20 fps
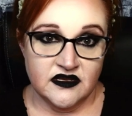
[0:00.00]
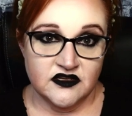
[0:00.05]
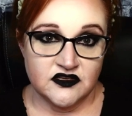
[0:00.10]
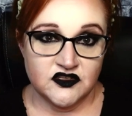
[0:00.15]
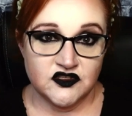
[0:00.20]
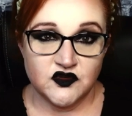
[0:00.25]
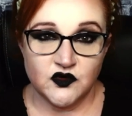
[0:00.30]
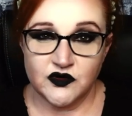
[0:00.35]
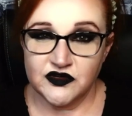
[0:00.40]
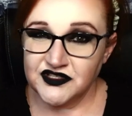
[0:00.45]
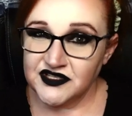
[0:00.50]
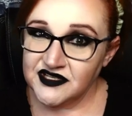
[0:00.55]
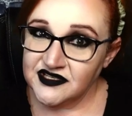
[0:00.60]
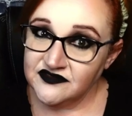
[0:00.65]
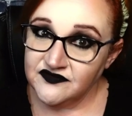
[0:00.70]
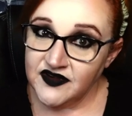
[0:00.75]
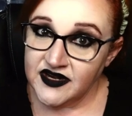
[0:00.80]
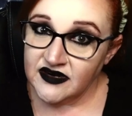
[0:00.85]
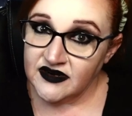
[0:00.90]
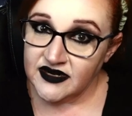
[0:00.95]

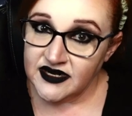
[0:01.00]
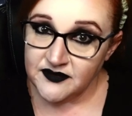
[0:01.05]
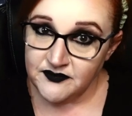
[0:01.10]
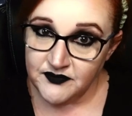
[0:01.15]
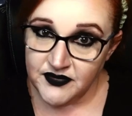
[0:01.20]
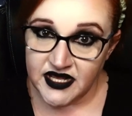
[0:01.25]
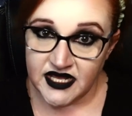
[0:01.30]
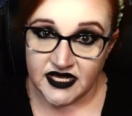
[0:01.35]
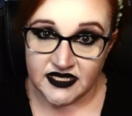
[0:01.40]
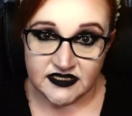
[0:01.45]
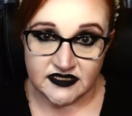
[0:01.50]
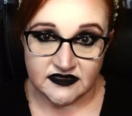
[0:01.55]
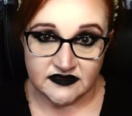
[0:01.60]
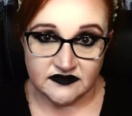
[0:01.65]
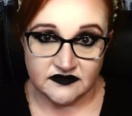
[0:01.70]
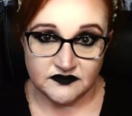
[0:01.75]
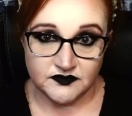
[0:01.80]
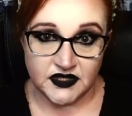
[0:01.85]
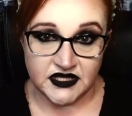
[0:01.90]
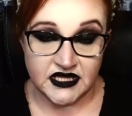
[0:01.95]
Sources varied a bit,
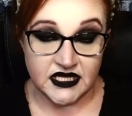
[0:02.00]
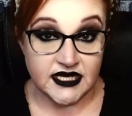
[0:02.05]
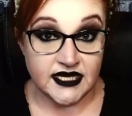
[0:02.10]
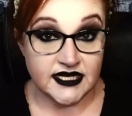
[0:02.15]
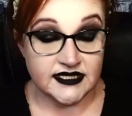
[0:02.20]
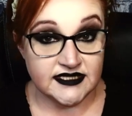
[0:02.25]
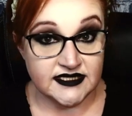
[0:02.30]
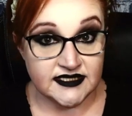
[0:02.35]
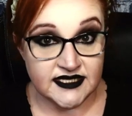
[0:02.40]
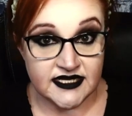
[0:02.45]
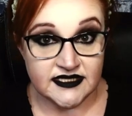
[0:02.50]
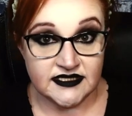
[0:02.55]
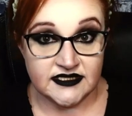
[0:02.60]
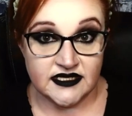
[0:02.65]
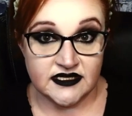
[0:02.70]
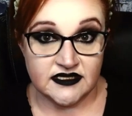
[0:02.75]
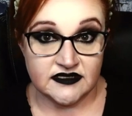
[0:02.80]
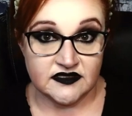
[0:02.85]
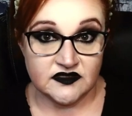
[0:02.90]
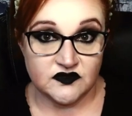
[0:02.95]
but the
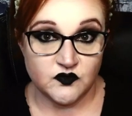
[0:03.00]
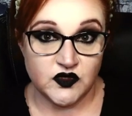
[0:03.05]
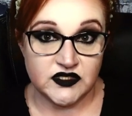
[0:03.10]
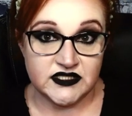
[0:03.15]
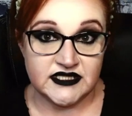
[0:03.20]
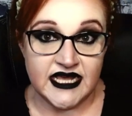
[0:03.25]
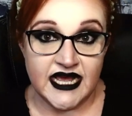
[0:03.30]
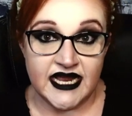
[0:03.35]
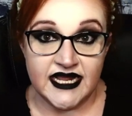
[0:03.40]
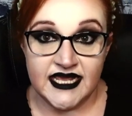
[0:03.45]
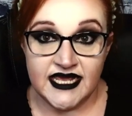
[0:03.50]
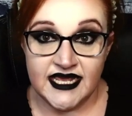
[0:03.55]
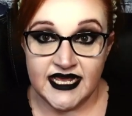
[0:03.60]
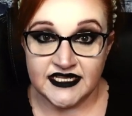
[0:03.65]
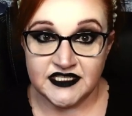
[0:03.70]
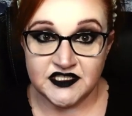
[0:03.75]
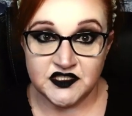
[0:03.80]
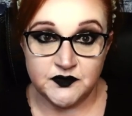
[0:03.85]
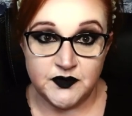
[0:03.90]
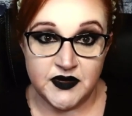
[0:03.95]
consensus was that he
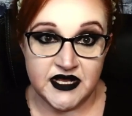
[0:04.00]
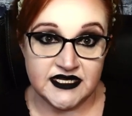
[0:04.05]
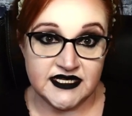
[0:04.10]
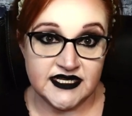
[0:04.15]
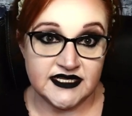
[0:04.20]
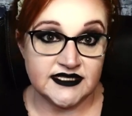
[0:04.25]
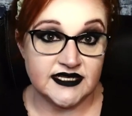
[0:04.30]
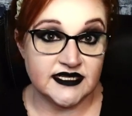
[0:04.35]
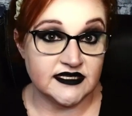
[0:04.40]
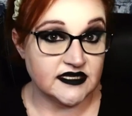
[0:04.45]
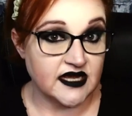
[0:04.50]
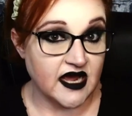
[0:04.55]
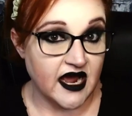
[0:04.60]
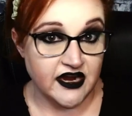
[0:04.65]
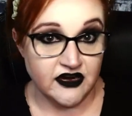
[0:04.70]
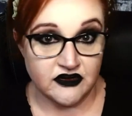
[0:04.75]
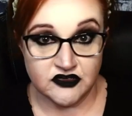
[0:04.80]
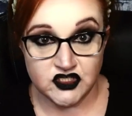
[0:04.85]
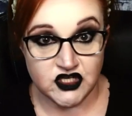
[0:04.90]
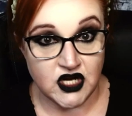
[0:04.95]
had spent his
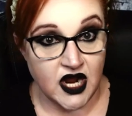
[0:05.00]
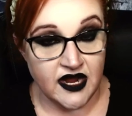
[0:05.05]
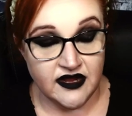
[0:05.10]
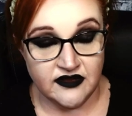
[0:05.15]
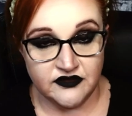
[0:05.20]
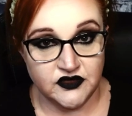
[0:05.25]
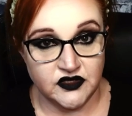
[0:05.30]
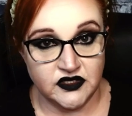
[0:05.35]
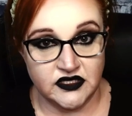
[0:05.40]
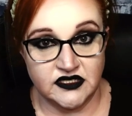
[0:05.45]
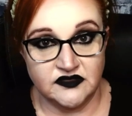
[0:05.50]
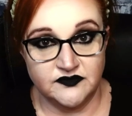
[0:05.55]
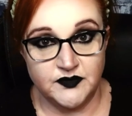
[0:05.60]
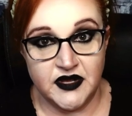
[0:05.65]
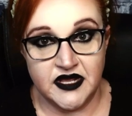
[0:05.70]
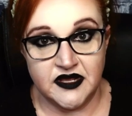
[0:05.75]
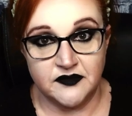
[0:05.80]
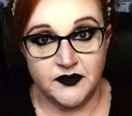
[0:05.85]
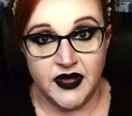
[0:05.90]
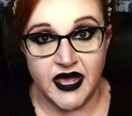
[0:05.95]
entire childhood
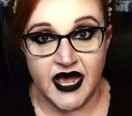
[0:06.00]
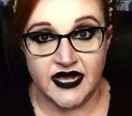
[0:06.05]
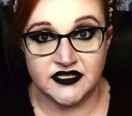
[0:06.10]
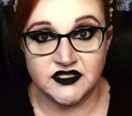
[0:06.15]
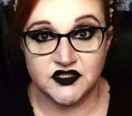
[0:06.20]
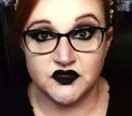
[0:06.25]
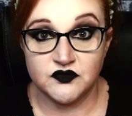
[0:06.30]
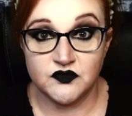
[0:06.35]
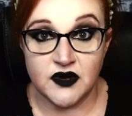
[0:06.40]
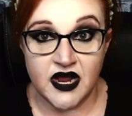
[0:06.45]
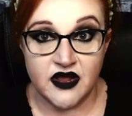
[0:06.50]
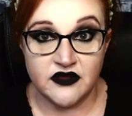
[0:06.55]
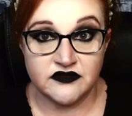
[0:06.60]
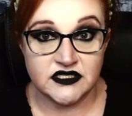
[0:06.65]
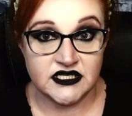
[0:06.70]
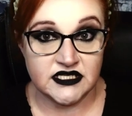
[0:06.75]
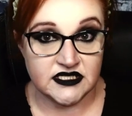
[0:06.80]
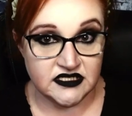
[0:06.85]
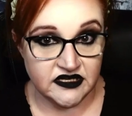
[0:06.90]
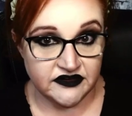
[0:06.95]
being passed
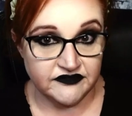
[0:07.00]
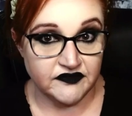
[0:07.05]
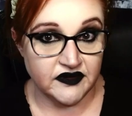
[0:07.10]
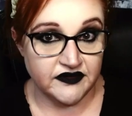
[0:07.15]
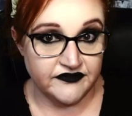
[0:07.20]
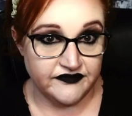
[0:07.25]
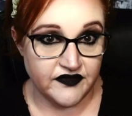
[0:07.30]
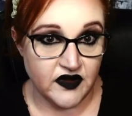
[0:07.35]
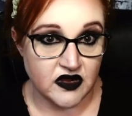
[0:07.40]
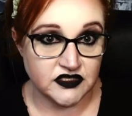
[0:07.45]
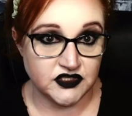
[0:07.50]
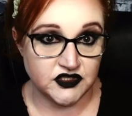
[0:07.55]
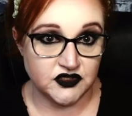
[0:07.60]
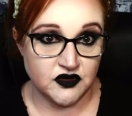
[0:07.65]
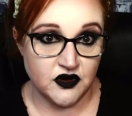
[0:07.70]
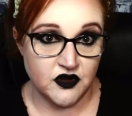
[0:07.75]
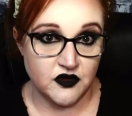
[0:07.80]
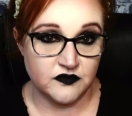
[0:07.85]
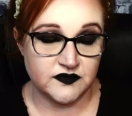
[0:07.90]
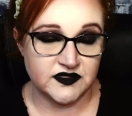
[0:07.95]
around to different
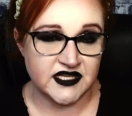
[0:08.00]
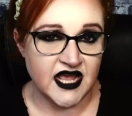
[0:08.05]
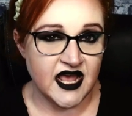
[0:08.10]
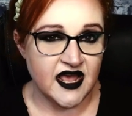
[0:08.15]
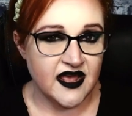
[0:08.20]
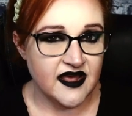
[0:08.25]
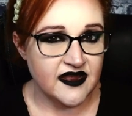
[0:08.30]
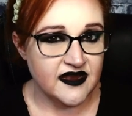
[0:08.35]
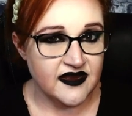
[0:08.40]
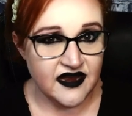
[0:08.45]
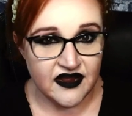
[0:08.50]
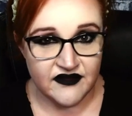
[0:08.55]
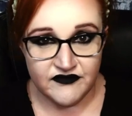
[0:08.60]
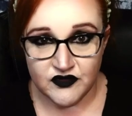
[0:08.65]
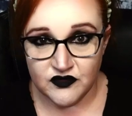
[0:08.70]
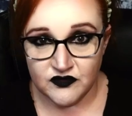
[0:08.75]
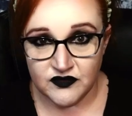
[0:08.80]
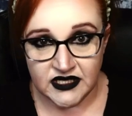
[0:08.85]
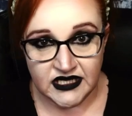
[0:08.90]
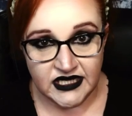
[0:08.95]
foster homes,
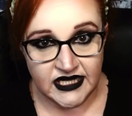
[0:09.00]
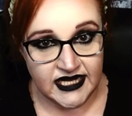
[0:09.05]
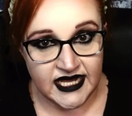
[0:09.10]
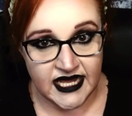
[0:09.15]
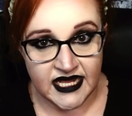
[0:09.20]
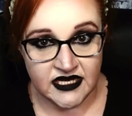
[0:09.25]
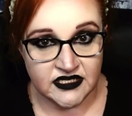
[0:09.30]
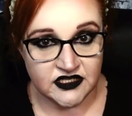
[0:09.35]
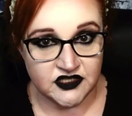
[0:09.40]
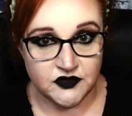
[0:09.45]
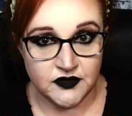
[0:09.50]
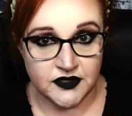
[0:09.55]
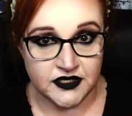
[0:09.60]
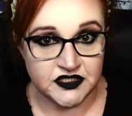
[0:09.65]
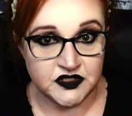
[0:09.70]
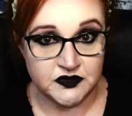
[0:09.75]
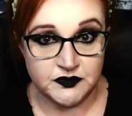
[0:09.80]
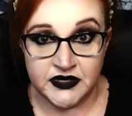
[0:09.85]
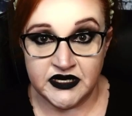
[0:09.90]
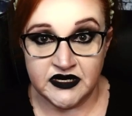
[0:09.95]
never really getting to
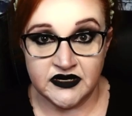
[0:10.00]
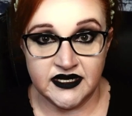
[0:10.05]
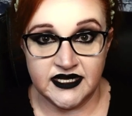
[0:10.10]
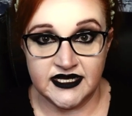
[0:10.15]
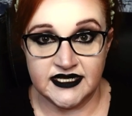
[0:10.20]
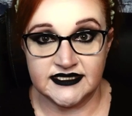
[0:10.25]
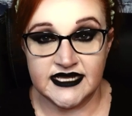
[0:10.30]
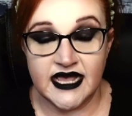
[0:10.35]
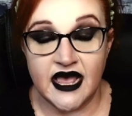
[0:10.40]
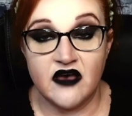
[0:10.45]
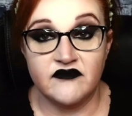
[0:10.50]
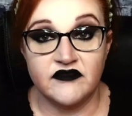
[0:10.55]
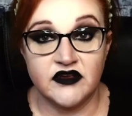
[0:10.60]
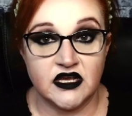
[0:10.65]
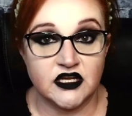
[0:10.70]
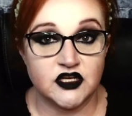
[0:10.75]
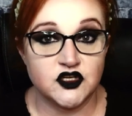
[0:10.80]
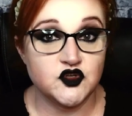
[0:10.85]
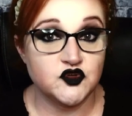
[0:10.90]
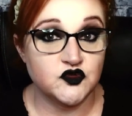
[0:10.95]
experience
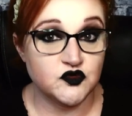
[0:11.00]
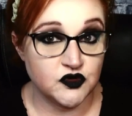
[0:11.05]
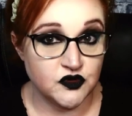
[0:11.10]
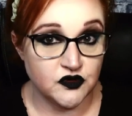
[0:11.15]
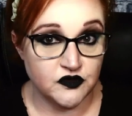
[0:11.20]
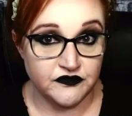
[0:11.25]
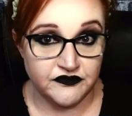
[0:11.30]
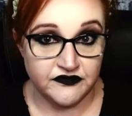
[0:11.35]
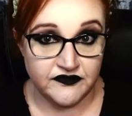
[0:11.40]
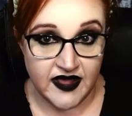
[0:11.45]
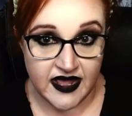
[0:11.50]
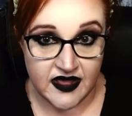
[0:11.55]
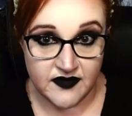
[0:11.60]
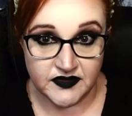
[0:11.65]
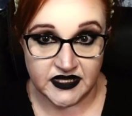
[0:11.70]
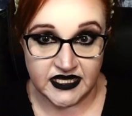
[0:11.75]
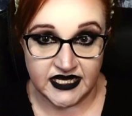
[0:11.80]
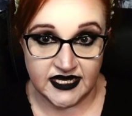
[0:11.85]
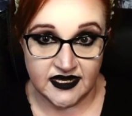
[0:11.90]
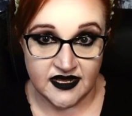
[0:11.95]
having a true
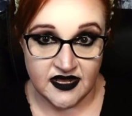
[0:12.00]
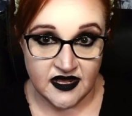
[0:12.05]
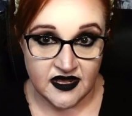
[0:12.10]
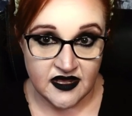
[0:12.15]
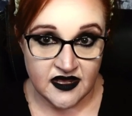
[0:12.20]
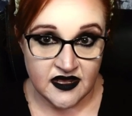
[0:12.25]
family.